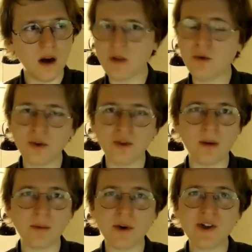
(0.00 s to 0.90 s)
Yiwu
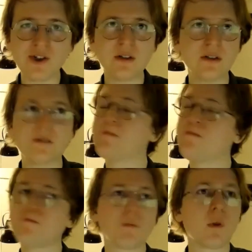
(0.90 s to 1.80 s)
subregions?
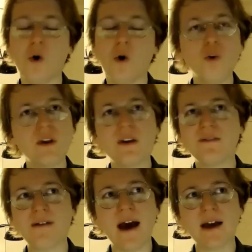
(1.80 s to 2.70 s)
Only
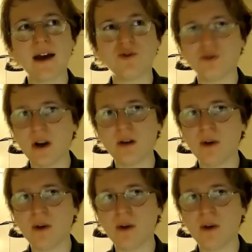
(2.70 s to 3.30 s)
if I've had great